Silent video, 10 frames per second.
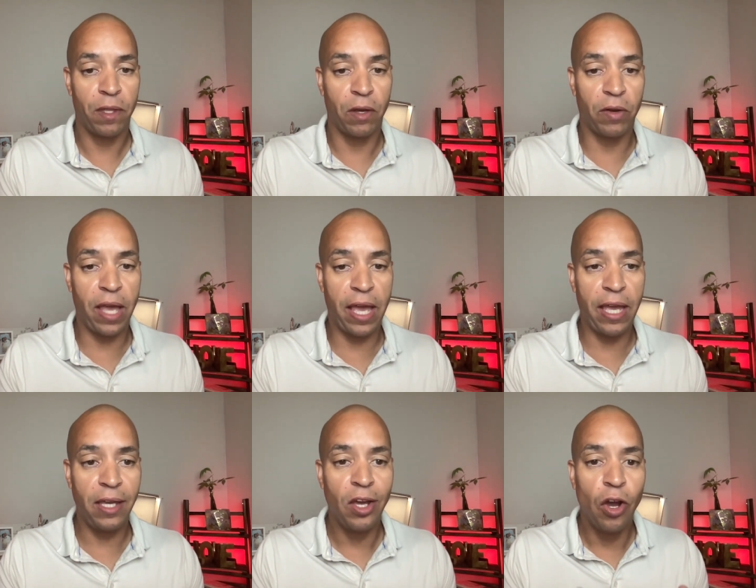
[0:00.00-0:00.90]

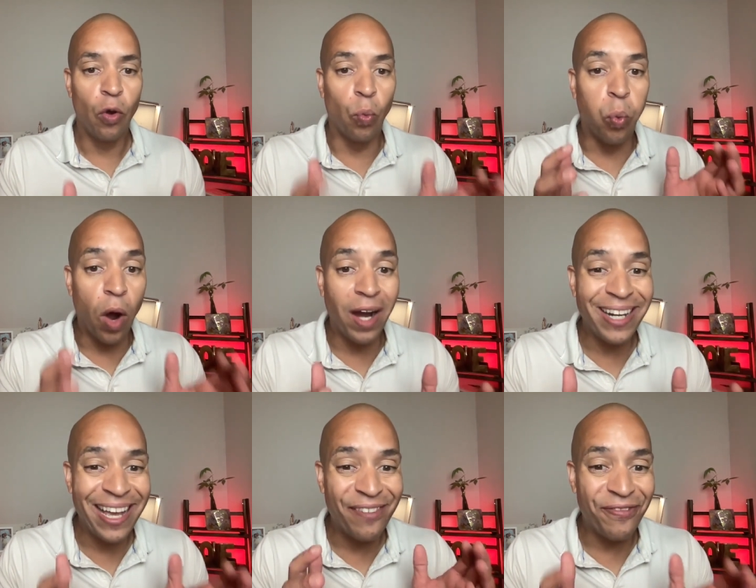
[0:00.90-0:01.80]
Okay
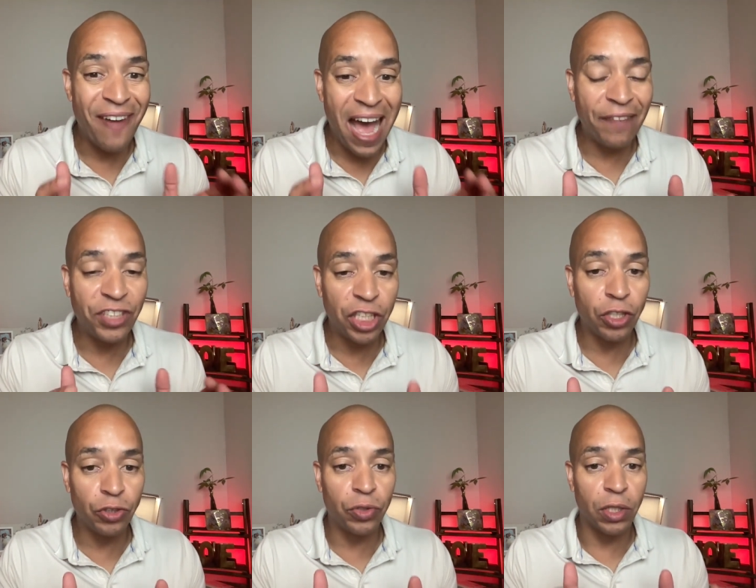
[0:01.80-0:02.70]
one in five
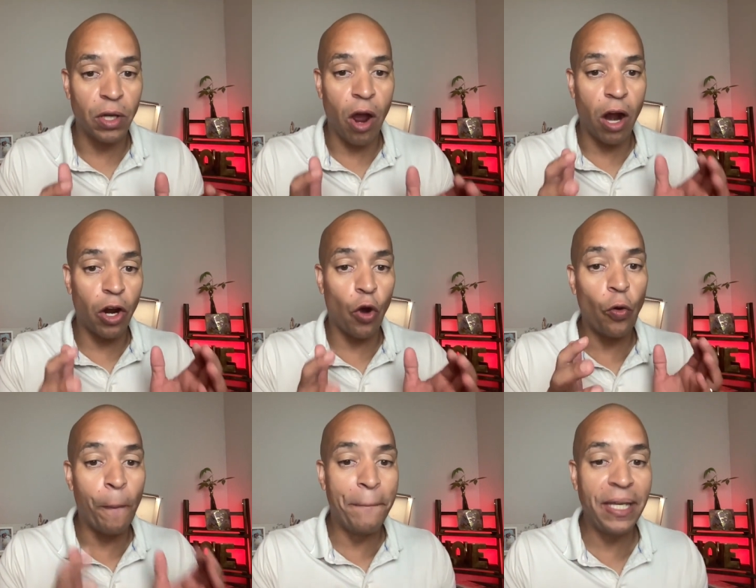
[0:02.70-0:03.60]
children are
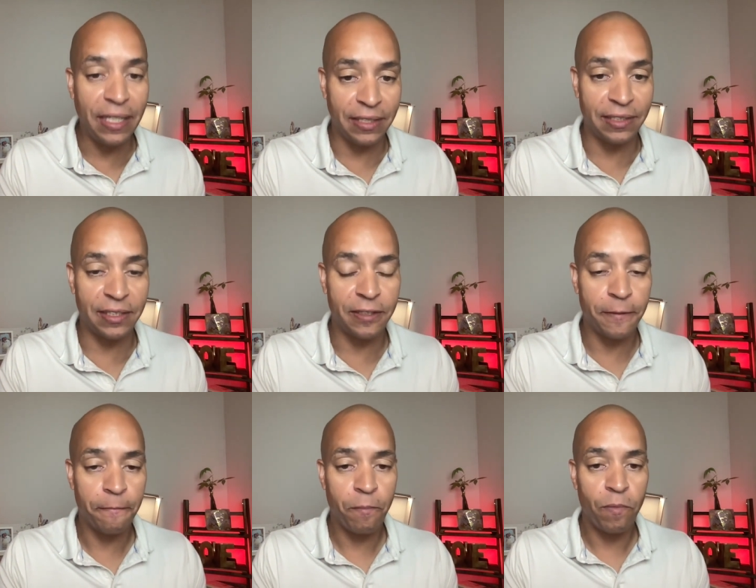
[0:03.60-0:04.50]
obese.
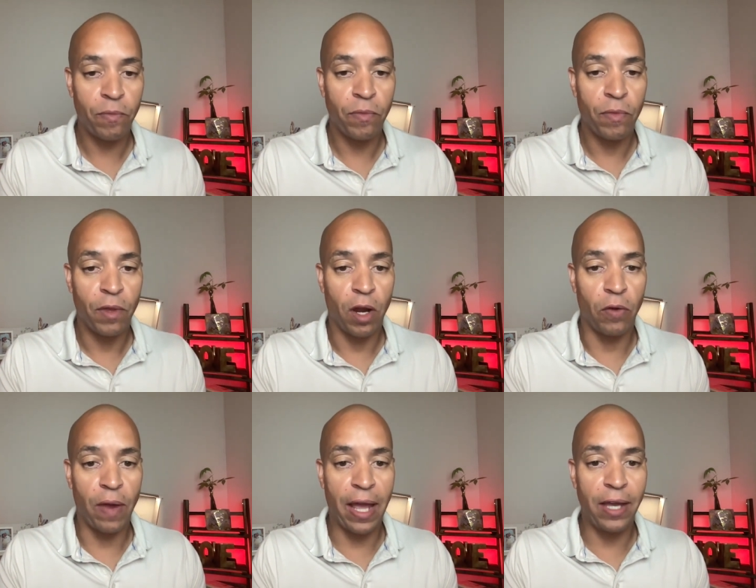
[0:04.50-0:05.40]
All
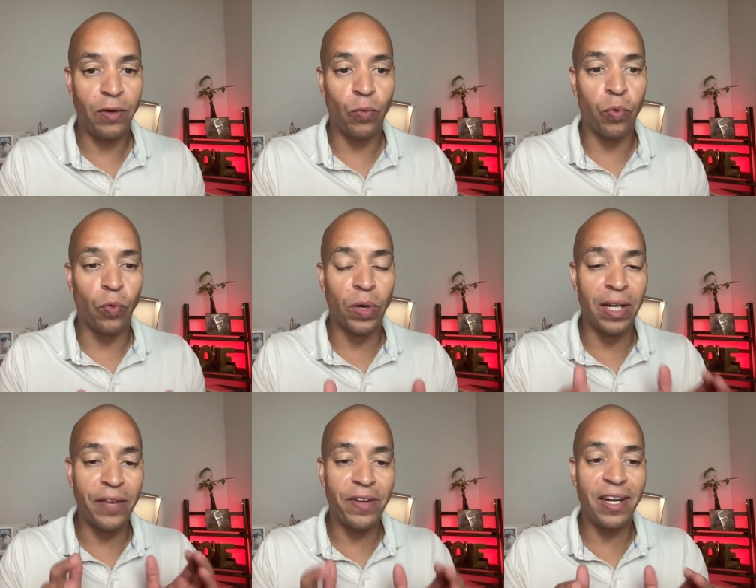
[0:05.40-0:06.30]
right. We're
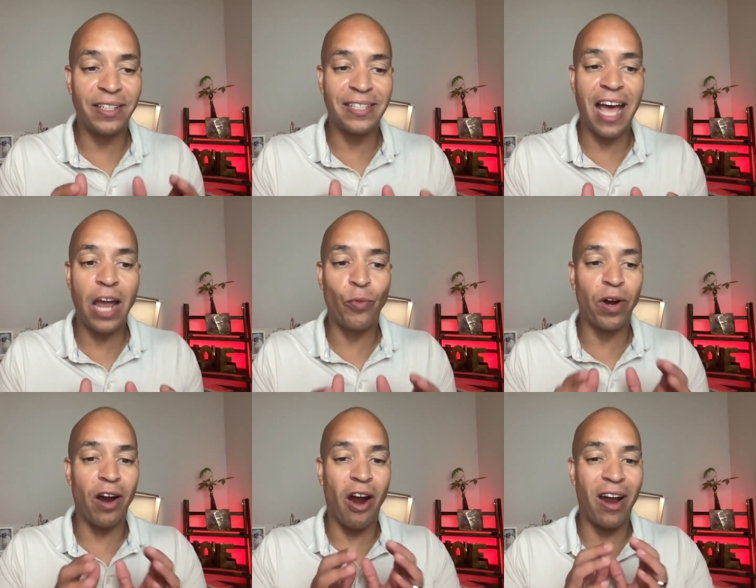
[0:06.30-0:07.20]
living in a time
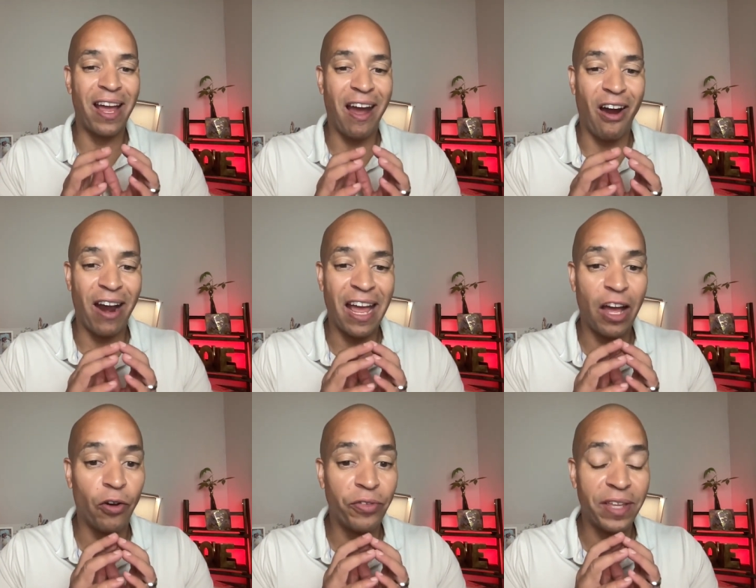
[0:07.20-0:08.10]
where our, our
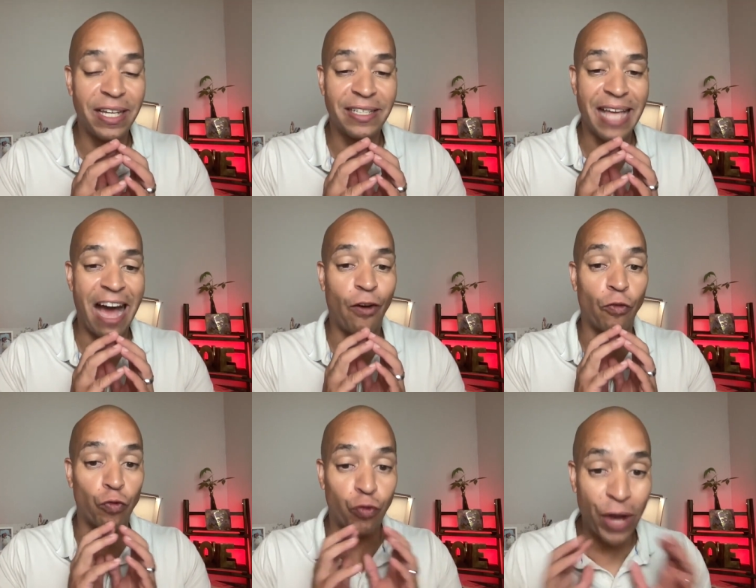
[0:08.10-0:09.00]
health is
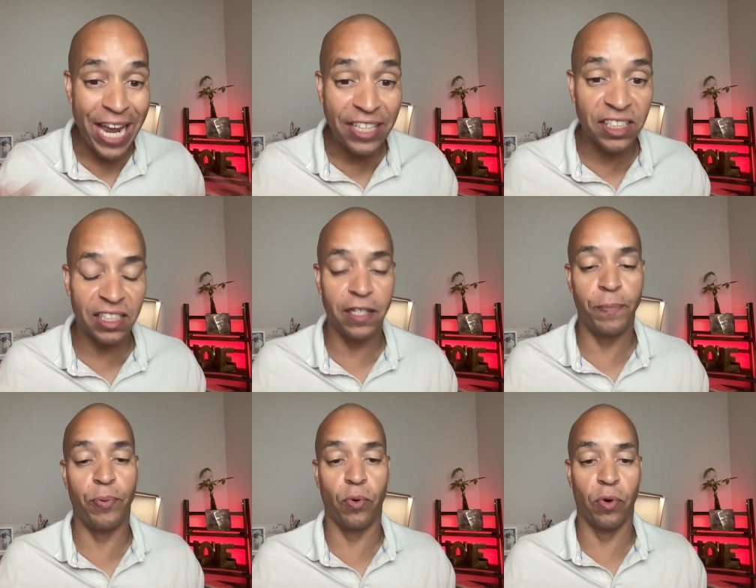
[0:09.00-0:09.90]
outrageously
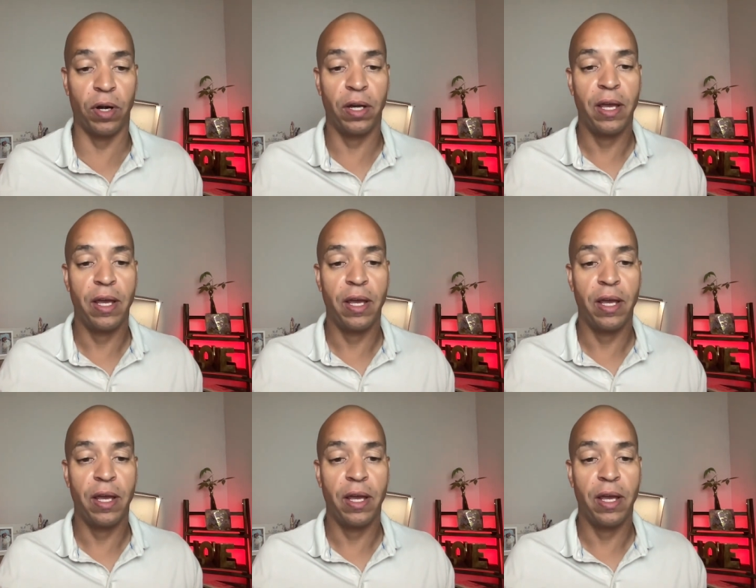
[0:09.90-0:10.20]
poor.